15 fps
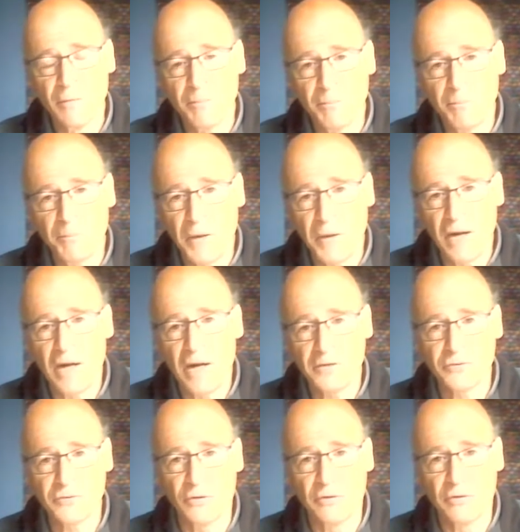part
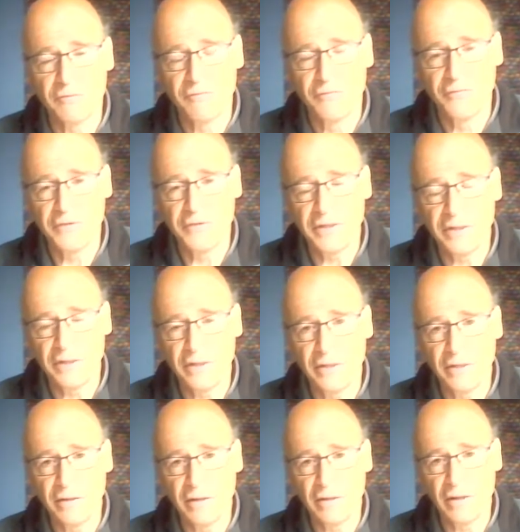of
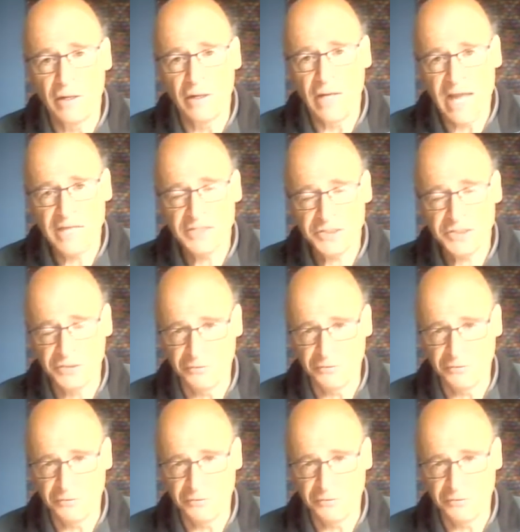the lesson